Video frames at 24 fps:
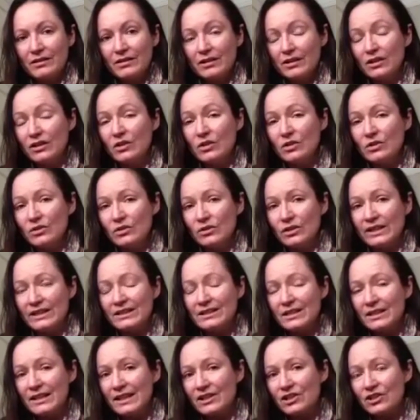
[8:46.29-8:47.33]
law,
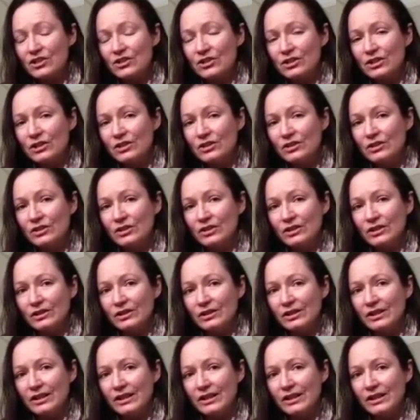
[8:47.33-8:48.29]
international law.